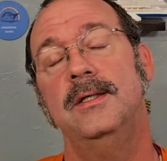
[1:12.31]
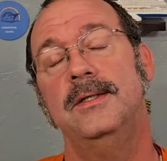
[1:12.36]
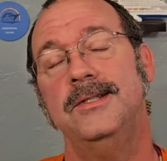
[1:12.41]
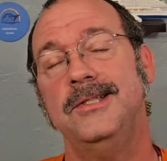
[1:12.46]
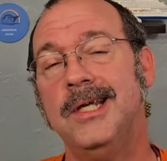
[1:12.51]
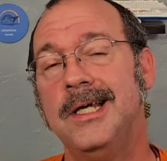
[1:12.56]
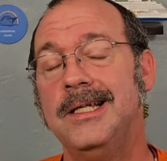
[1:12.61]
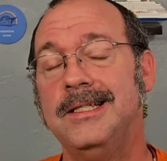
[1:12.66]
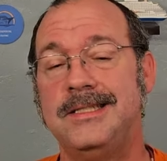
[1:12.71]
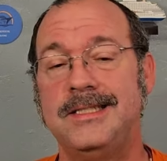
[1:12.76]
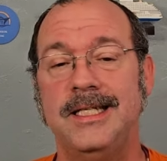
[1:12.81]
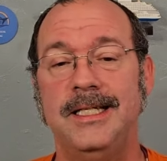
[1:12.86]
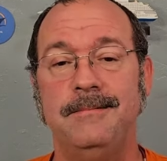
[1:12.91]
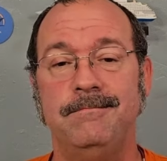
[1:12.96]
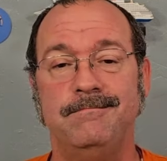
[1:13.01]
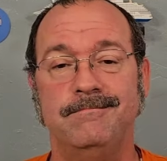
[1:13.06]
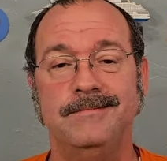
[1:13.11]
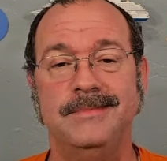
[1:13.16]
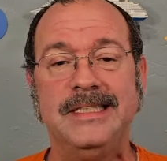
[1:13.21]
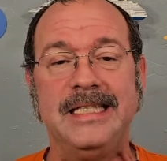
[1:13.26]
John
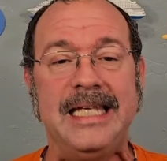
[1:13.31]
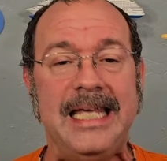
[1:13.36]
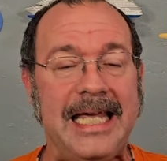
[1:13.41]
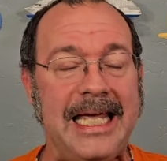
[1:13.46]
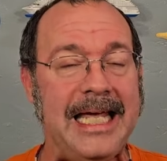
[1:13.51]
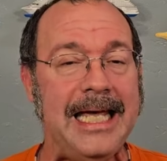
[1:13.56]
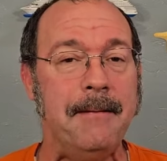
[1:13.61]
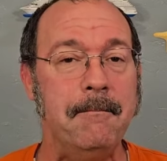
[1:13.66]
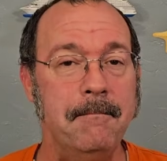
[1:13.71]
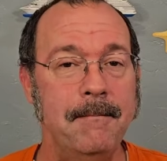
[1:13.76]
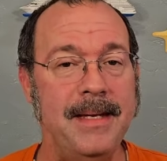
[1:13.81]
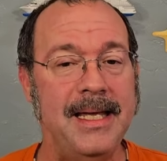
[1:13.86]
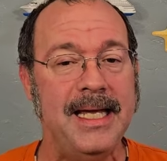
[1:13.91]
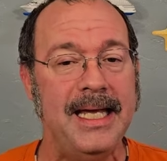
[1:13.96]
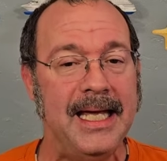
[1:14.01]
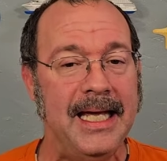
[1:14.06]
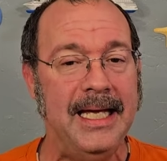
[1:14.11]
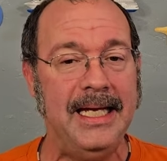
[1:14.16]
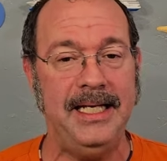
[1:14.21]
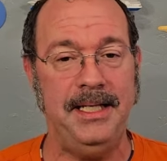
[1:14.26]
said he can't
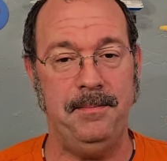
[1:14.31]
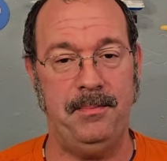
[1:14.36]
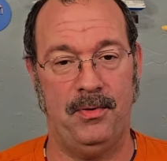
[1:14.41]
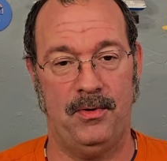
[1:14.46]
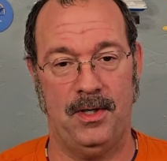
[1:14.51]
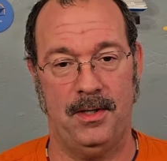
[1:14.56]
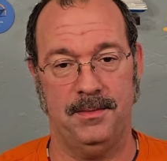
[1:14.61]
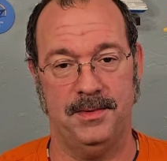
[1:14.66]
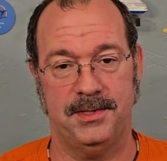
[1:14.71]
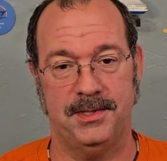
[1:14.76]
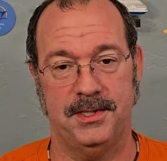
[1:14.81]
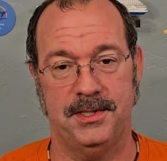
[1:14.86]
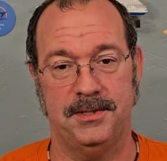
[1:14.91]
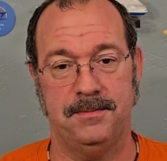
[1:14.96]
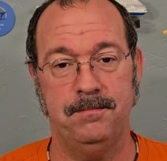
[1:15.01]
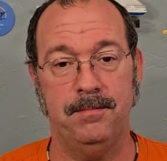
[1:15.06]
make any promises,